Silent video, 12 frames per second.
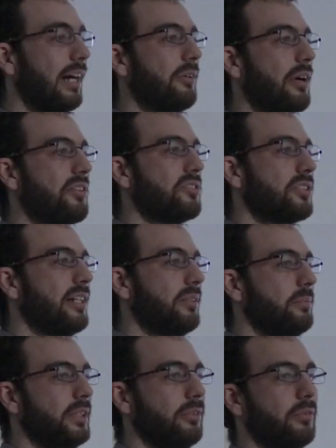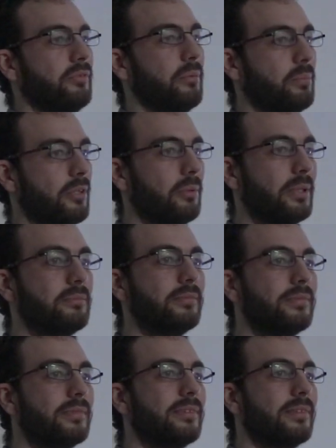outside view of the problem,
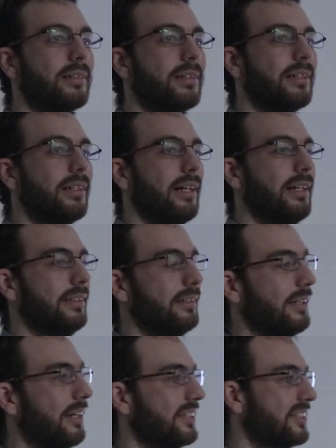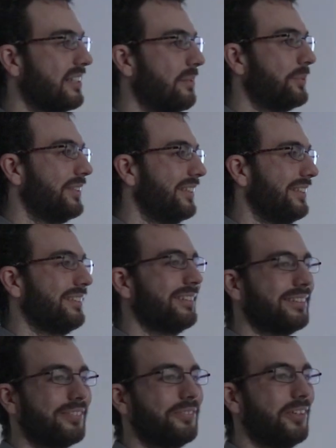and accept that
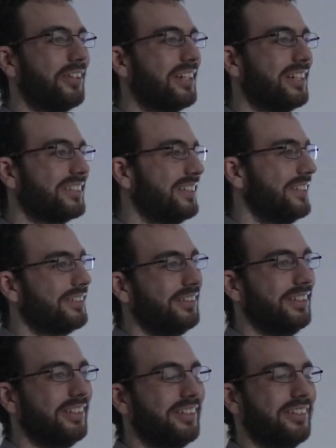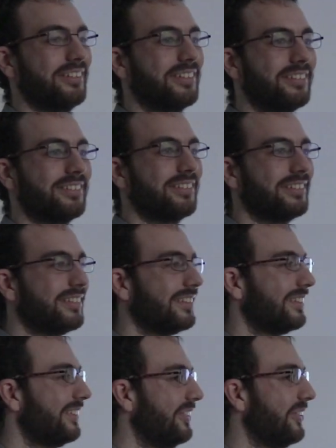forecasting is really hard.
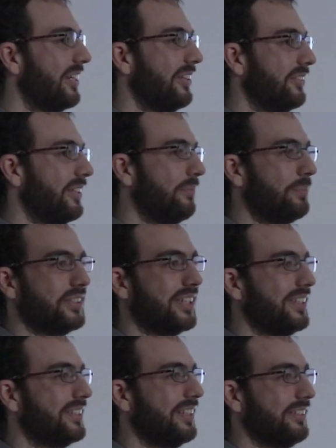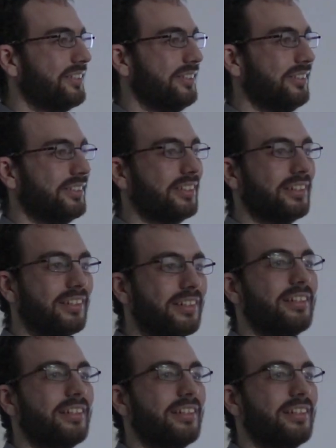You cannot give precise answers.